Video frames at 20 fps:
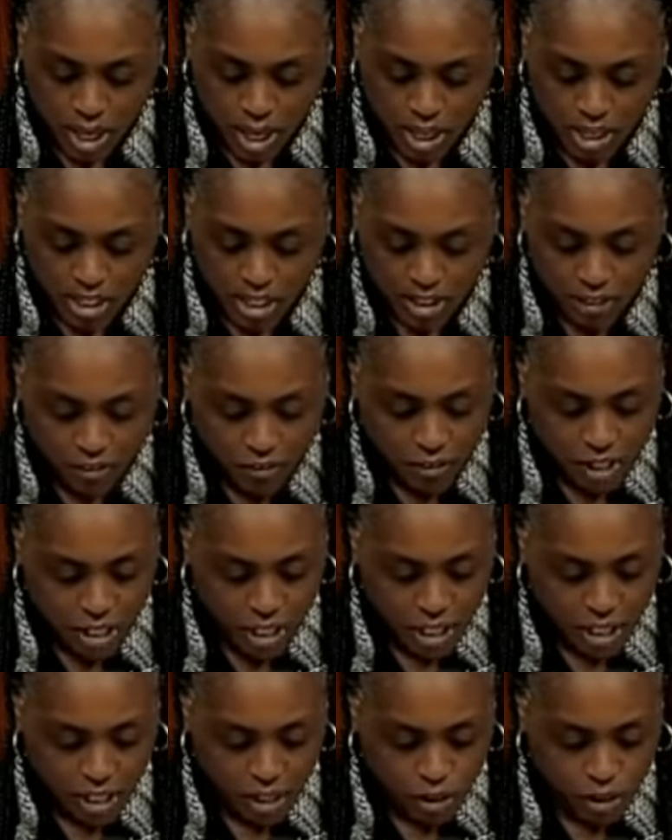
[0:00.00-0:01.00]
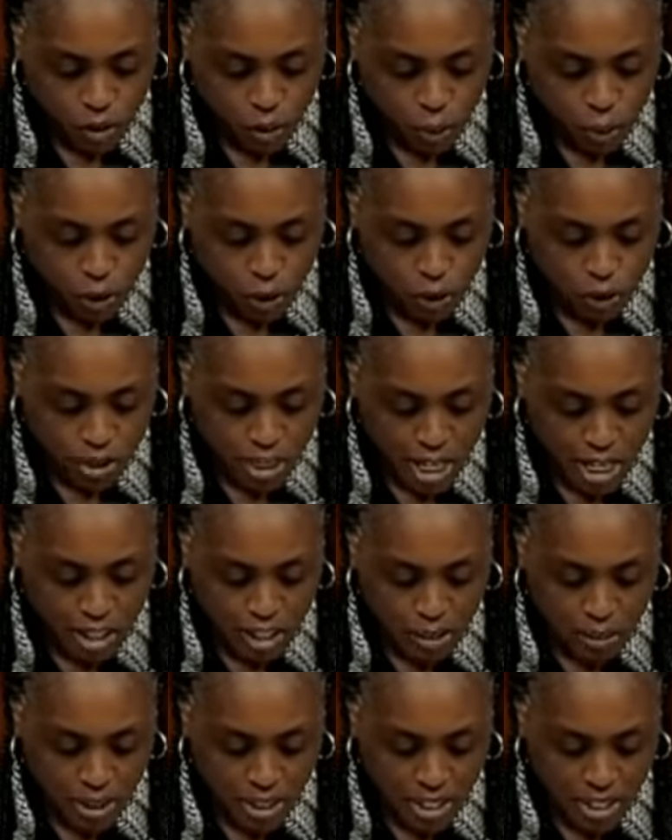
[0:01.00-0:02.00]
and the defendant to produce
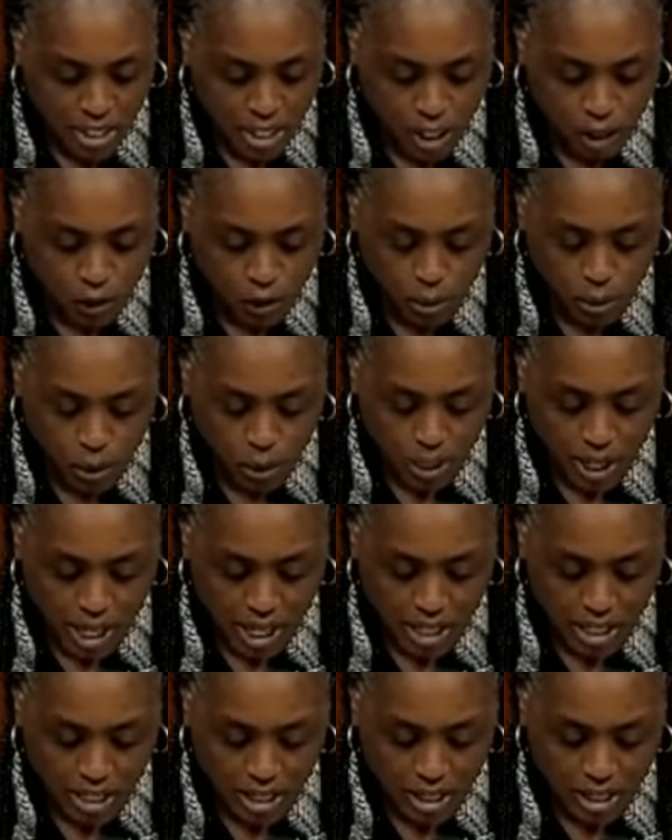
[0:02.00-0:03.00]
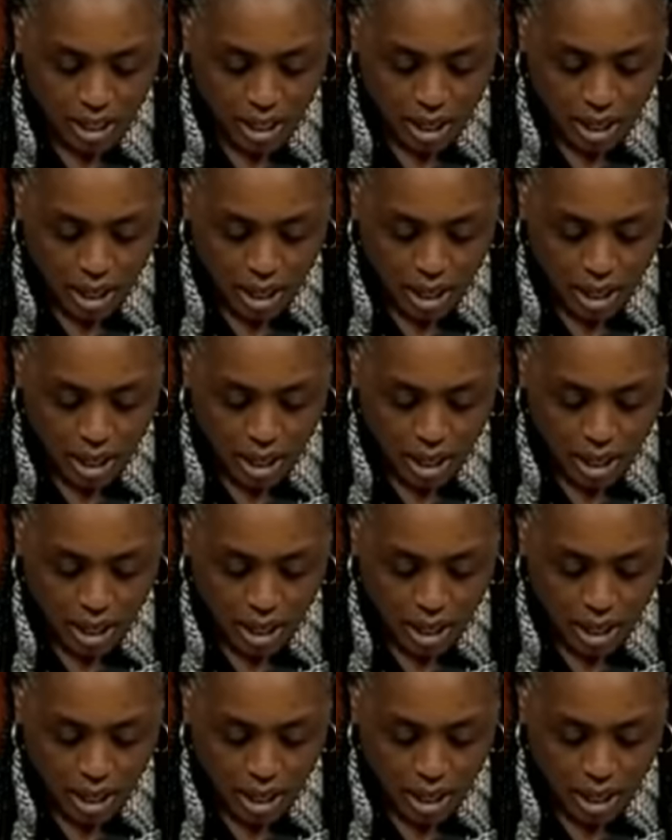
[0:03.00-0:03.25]
documents in a criminal case